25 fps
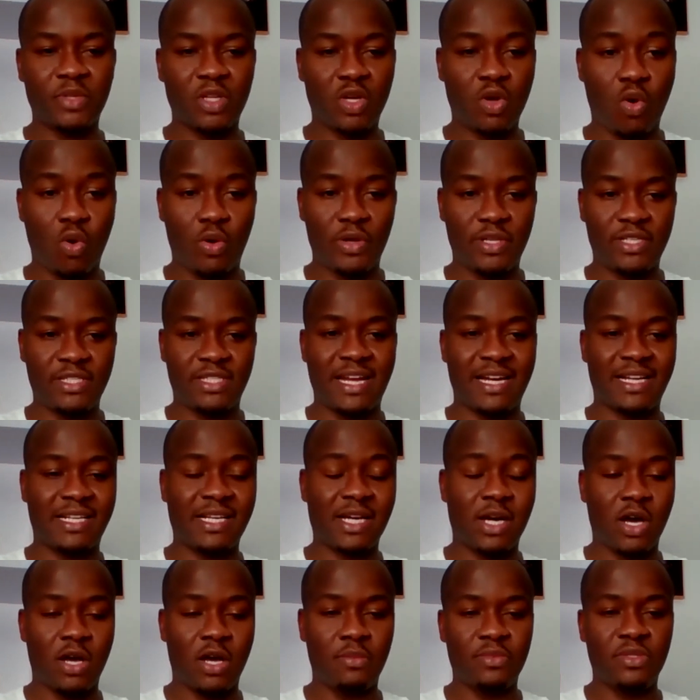coins that
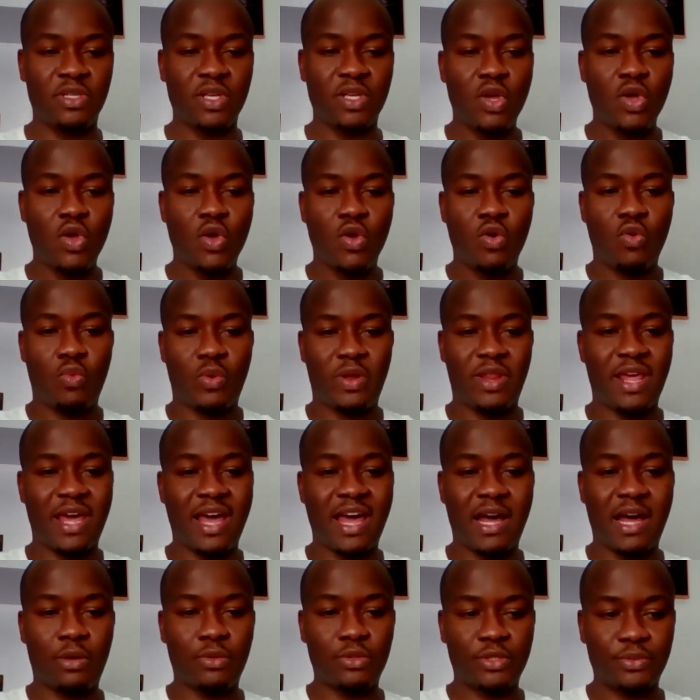comes
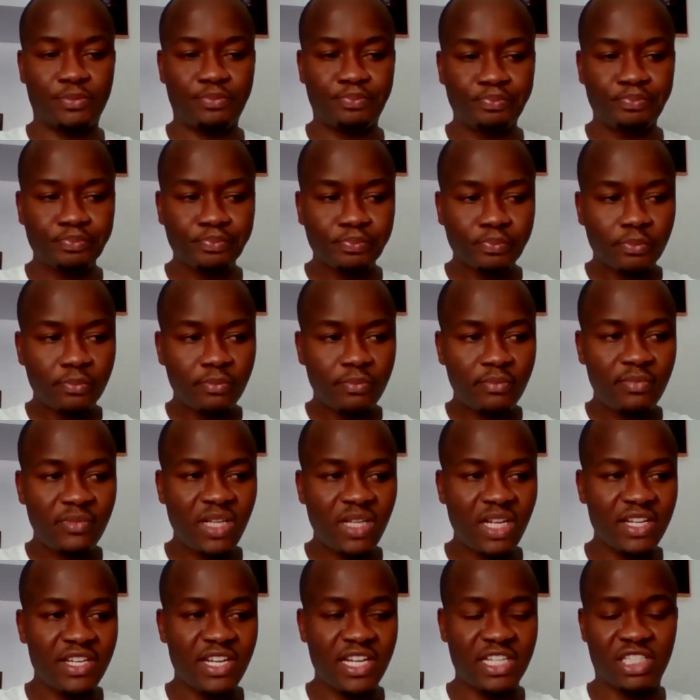without
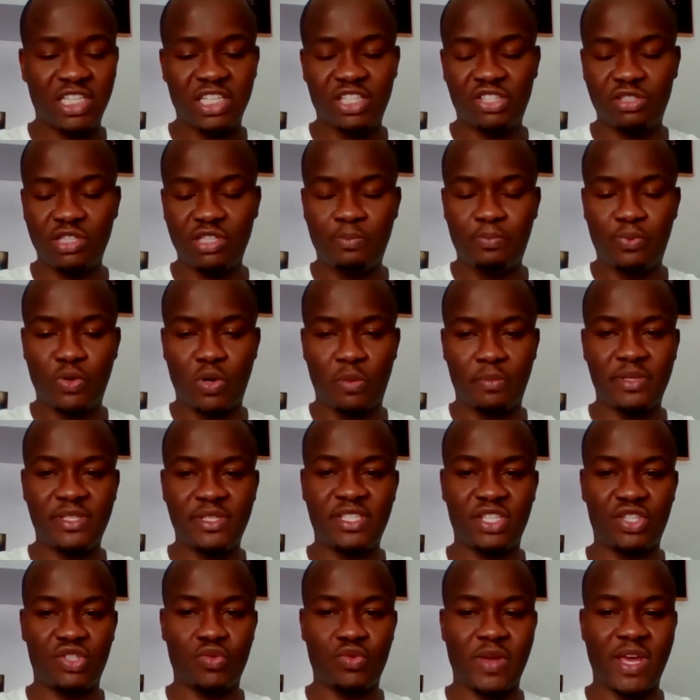necessarily
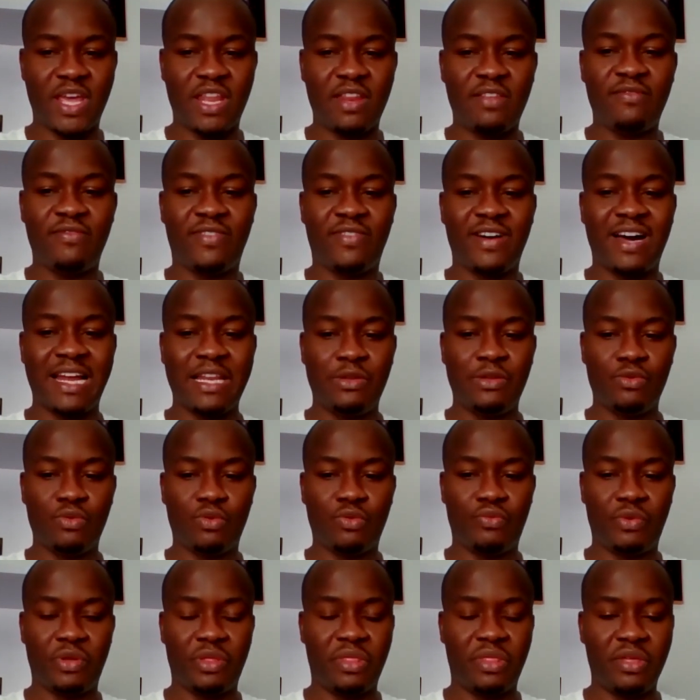promising you any value
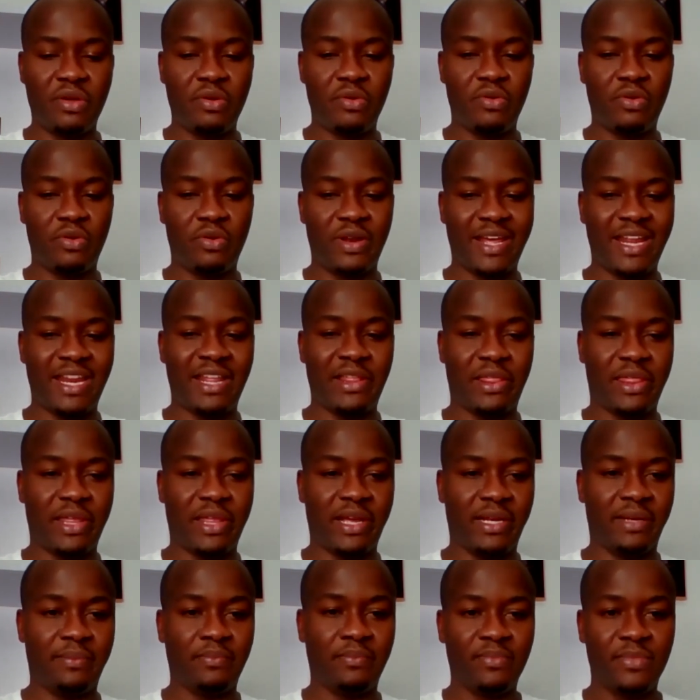or return on
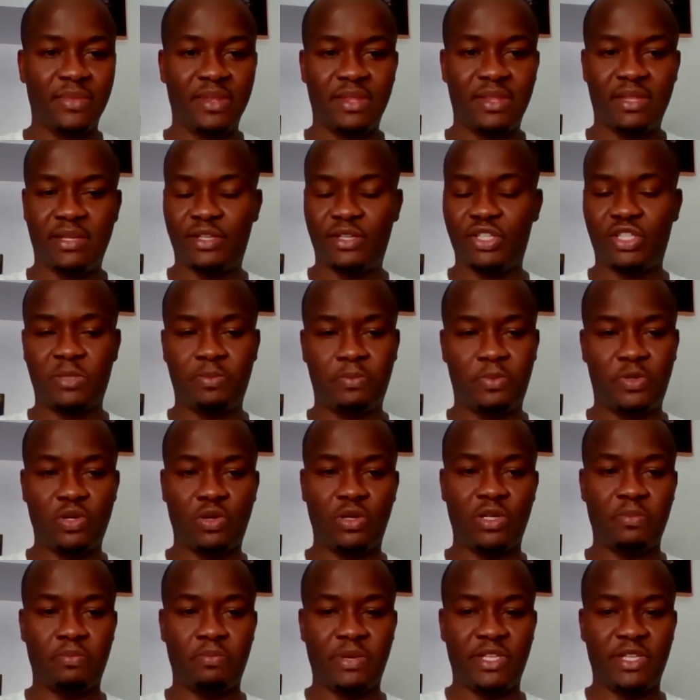anything. They're just
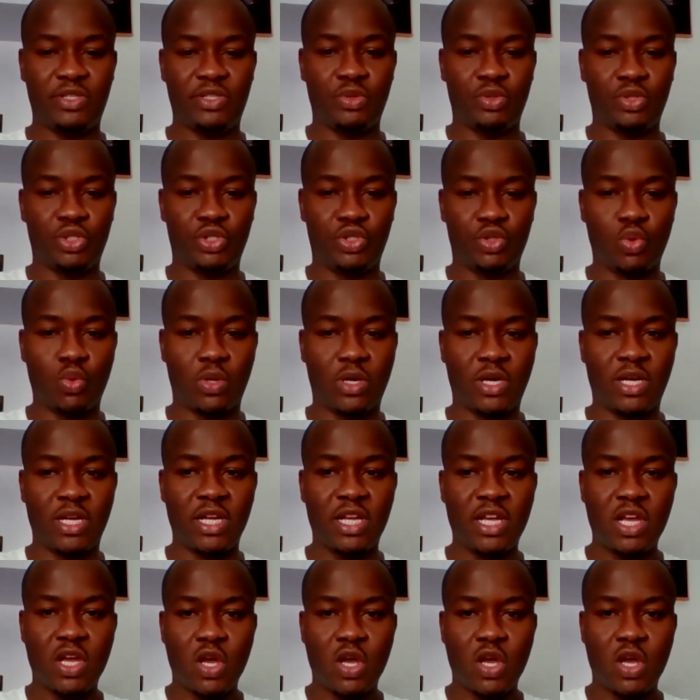purely based on joke.